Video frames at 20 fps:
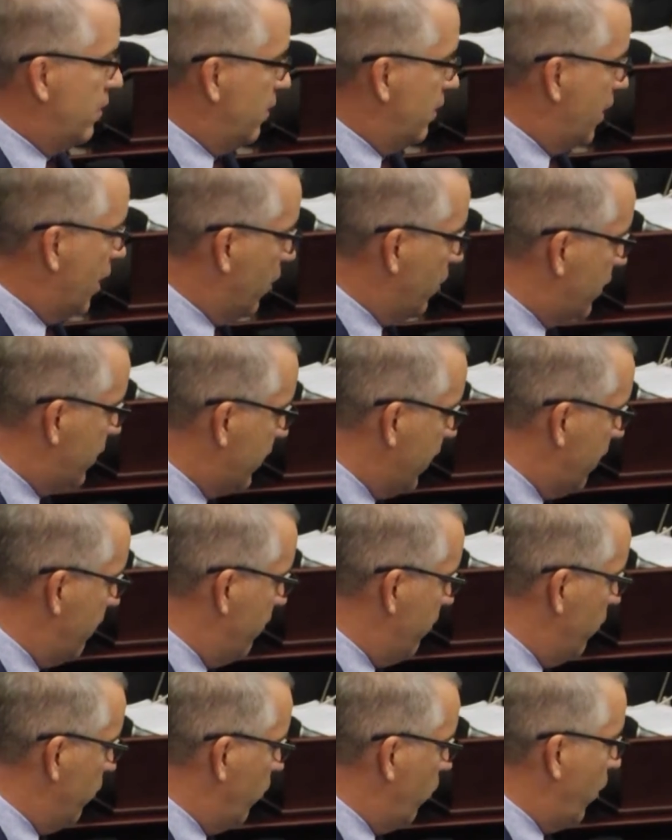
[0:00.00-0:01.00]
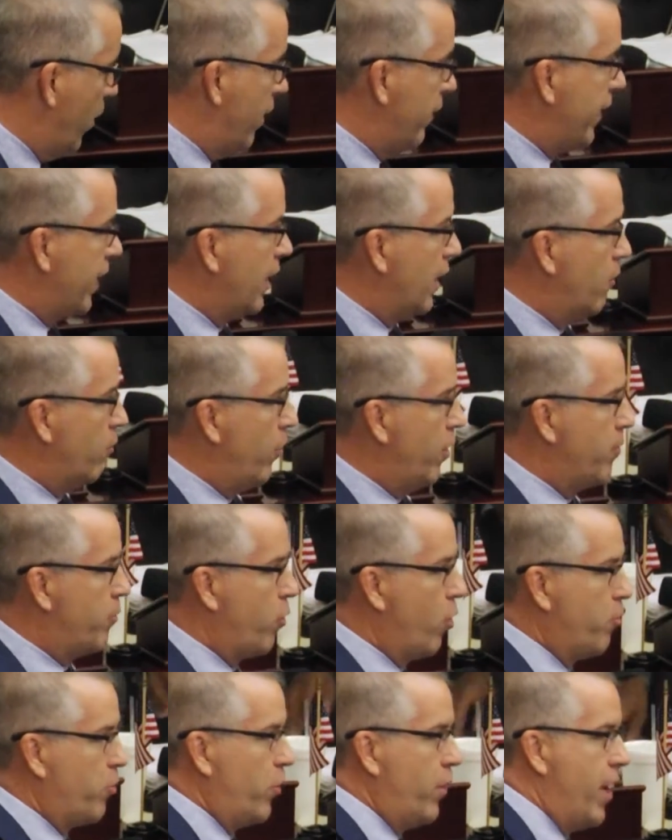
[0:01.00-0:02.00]
Now, it's said where they get
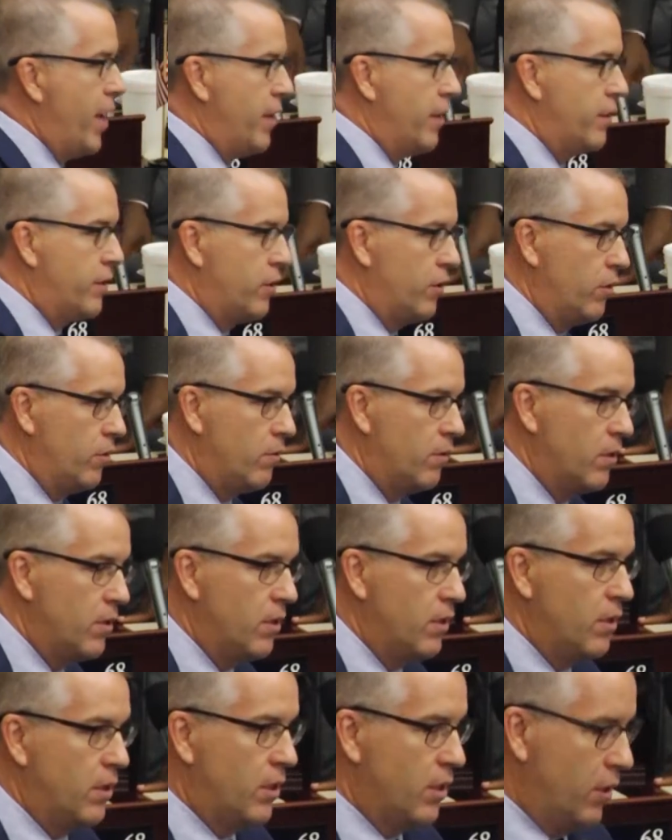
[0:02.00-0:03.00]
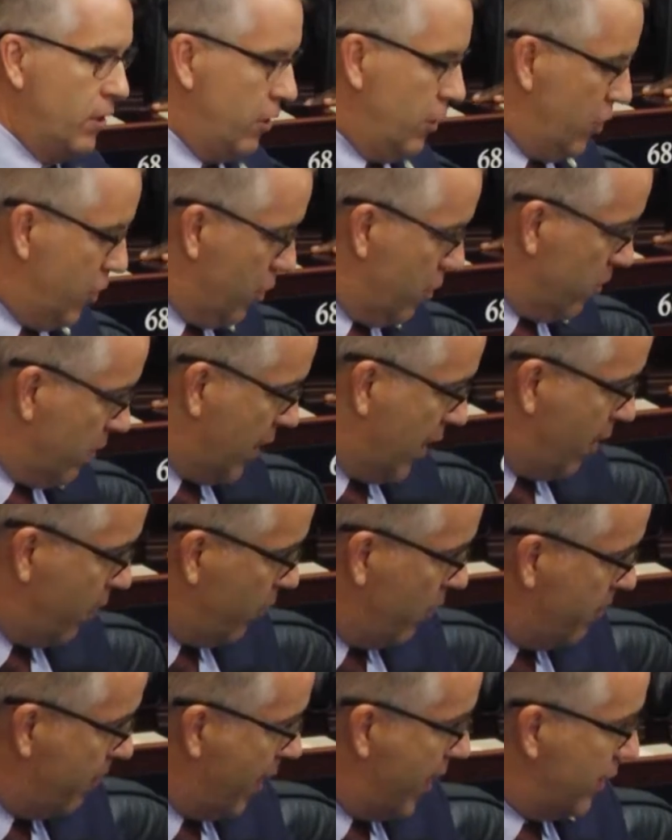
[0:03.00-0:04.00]
reappropriated to. You know, I
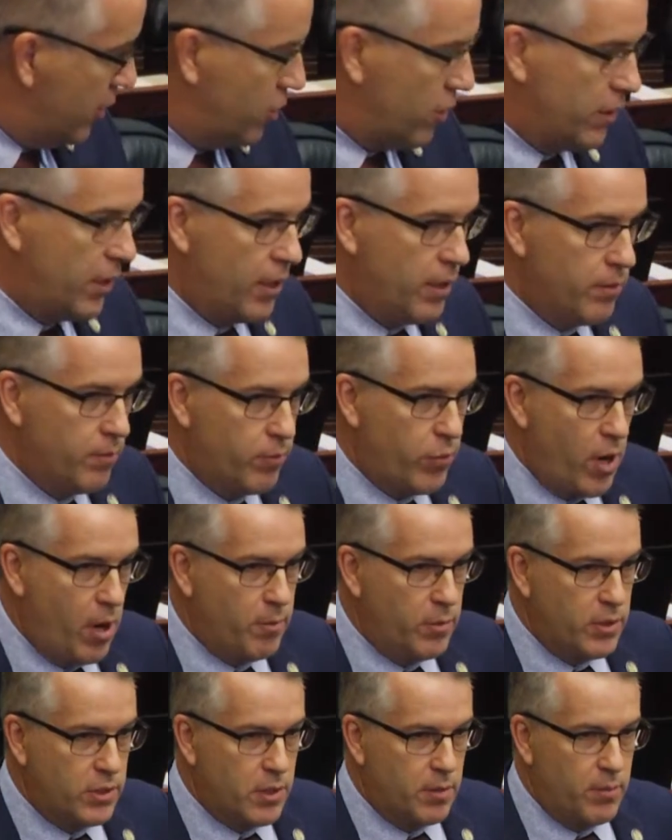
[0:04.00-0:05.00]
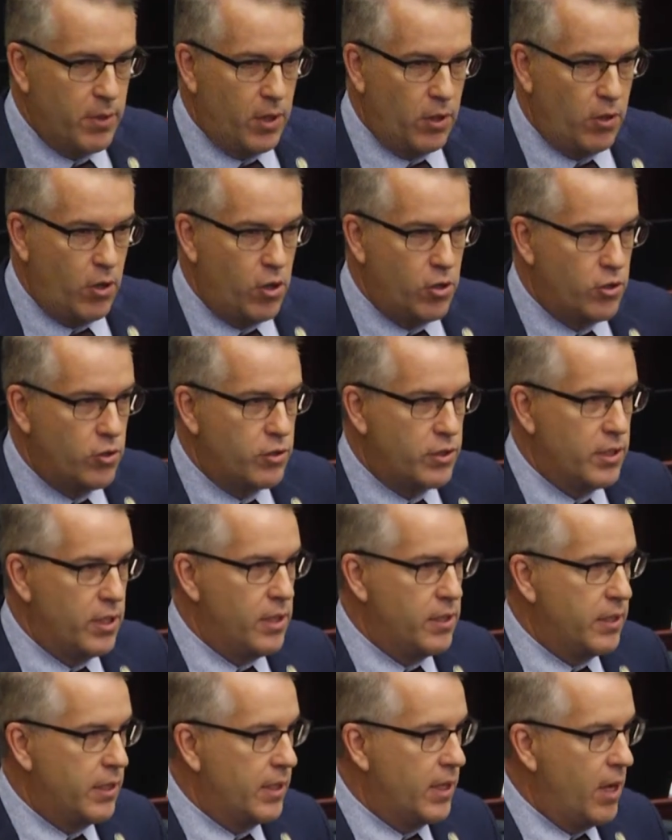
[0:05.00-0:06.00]
would imagine that probably some of the larger
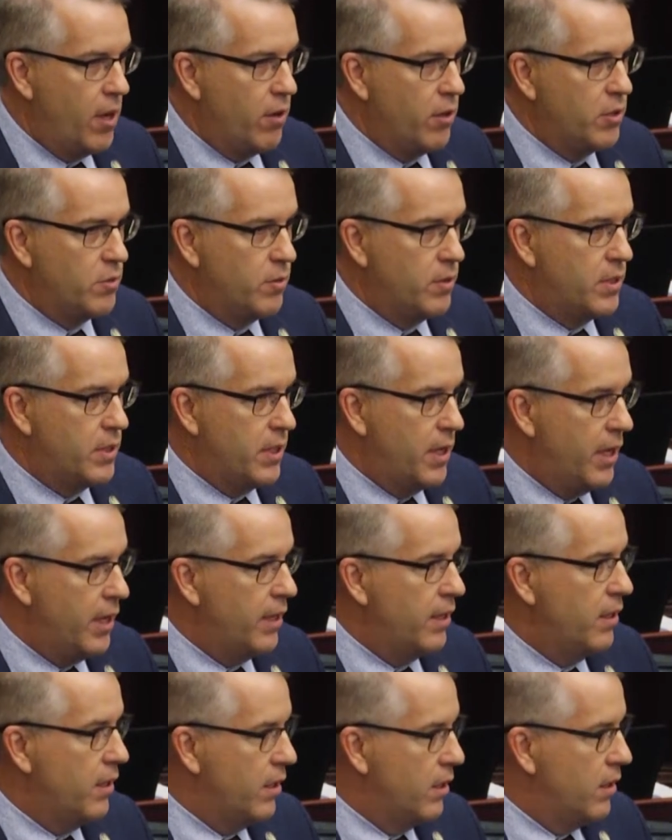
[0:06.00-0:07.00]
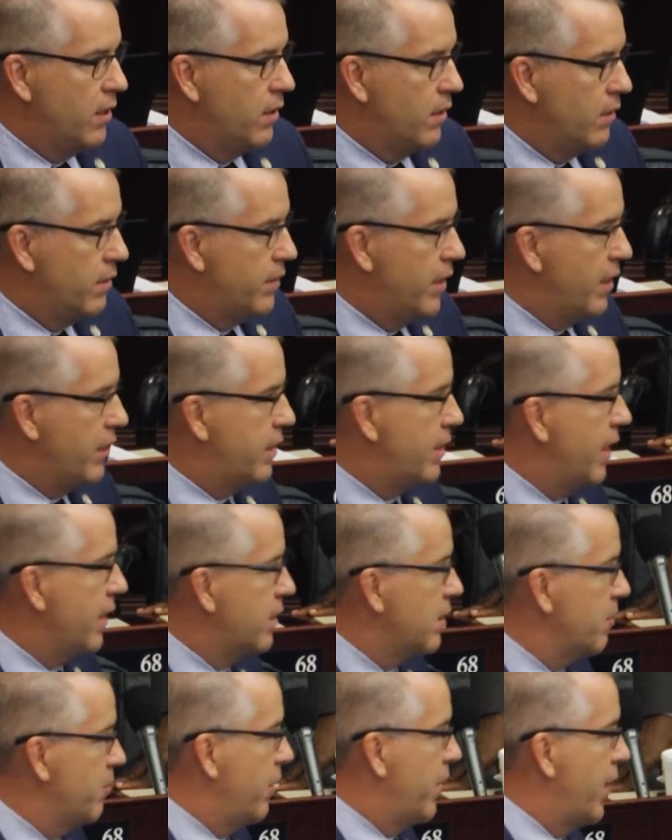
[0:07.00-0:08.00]
cities and counties would say they'd
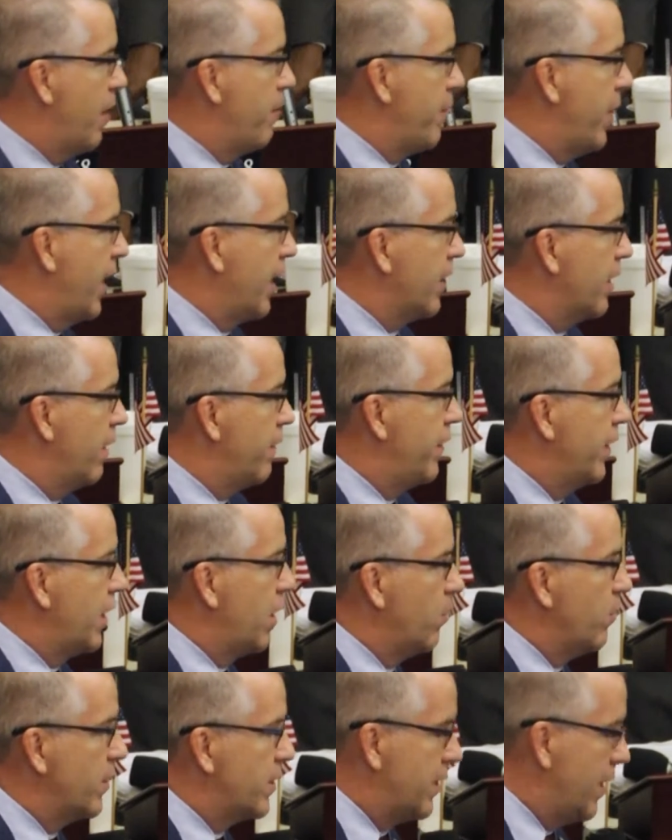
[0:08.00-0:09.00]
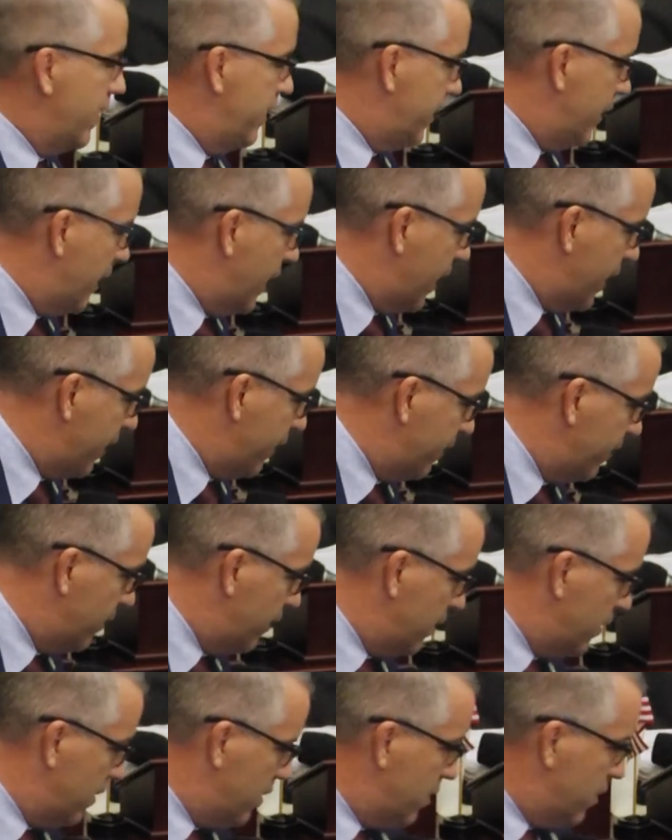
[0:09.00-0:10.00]
take some of that back, and I think it was said today.
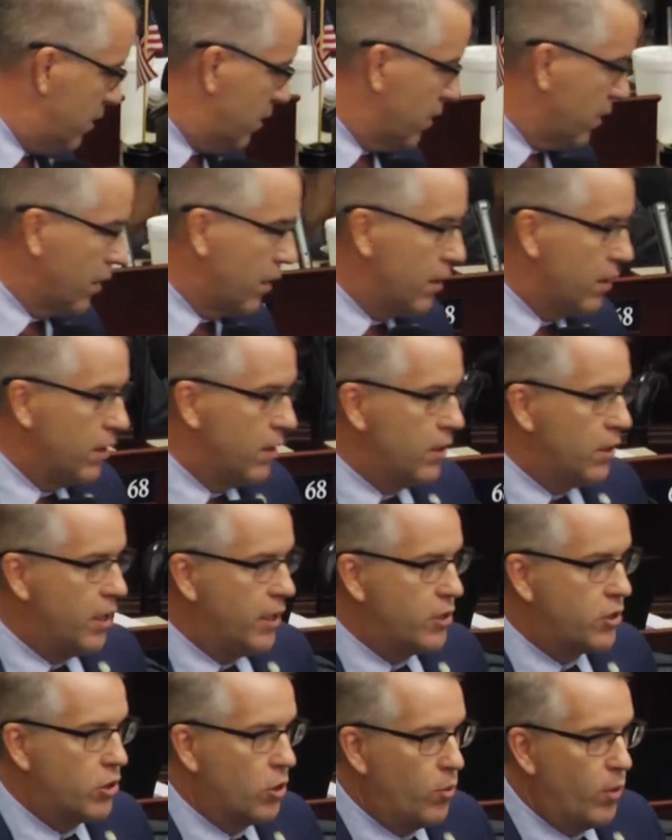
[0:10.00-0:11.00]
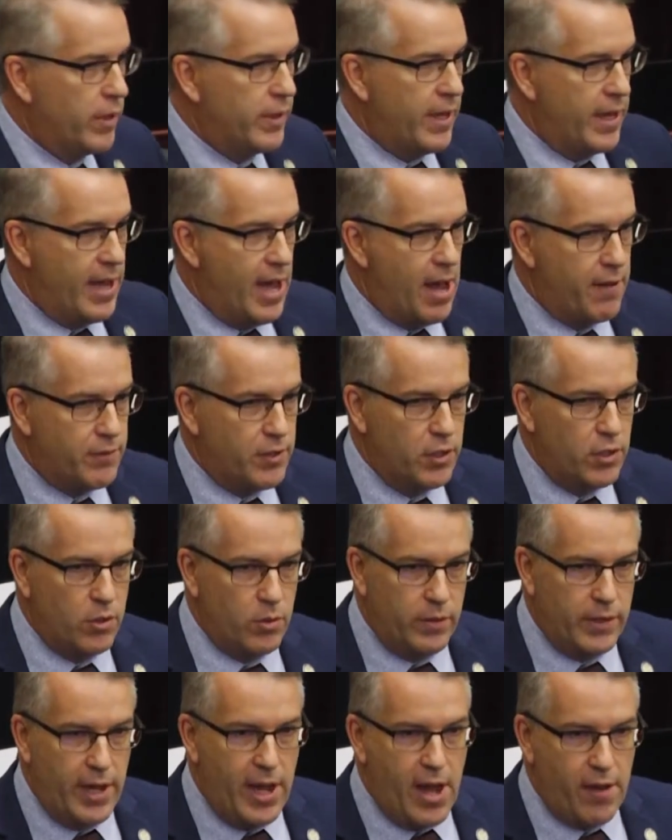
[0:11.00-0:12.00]
And so what they have to
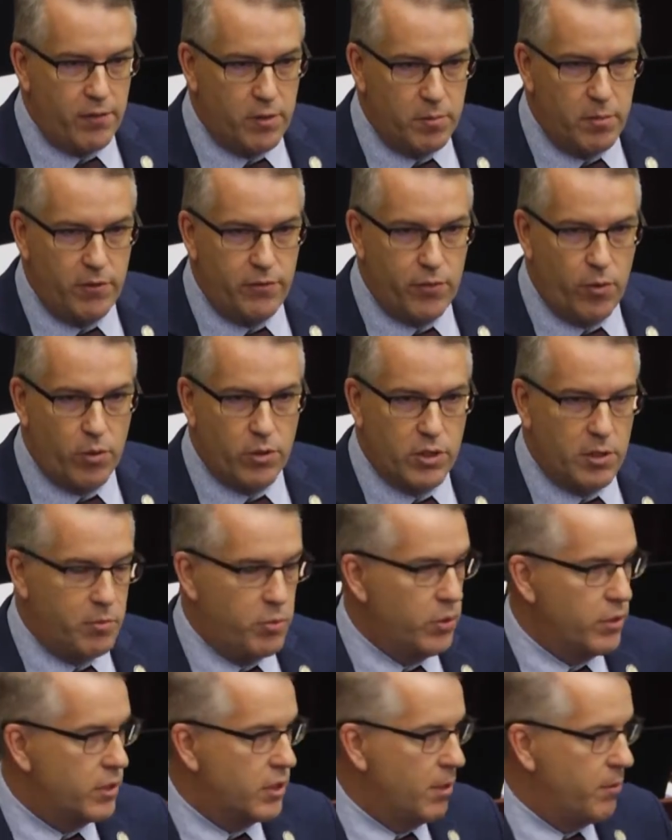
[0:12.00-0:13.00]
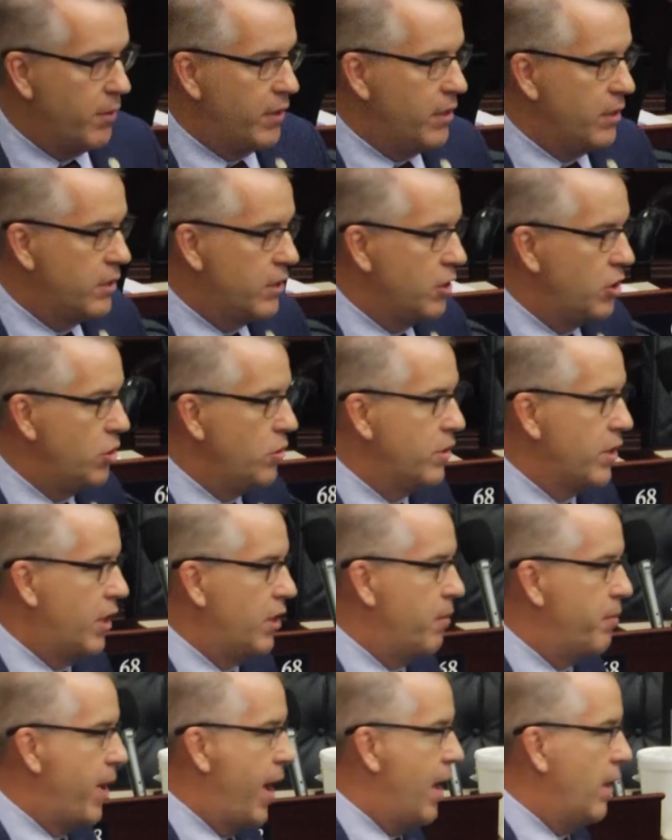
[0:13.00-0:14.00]
do, and they have to be forced to put some of these issues
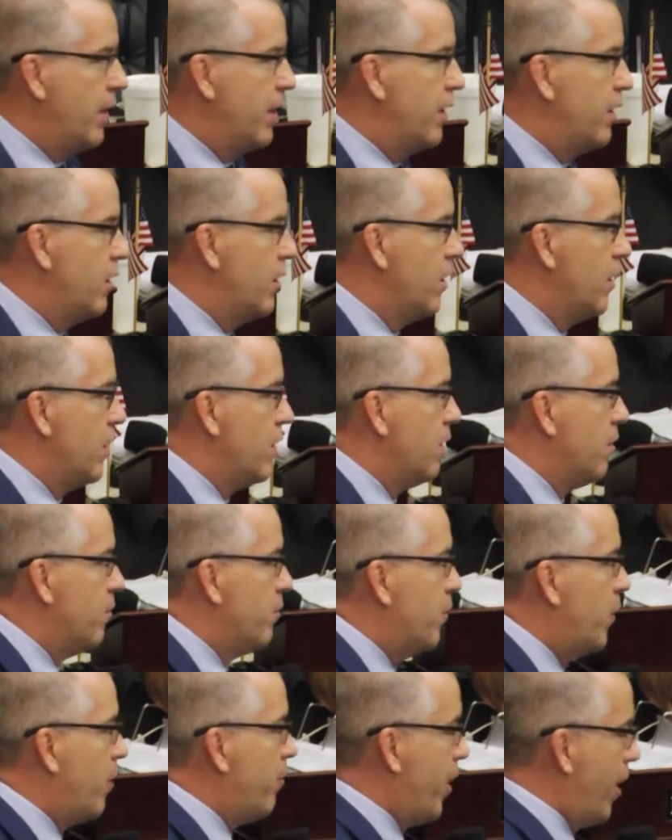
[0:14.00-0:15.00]
on the ballot. But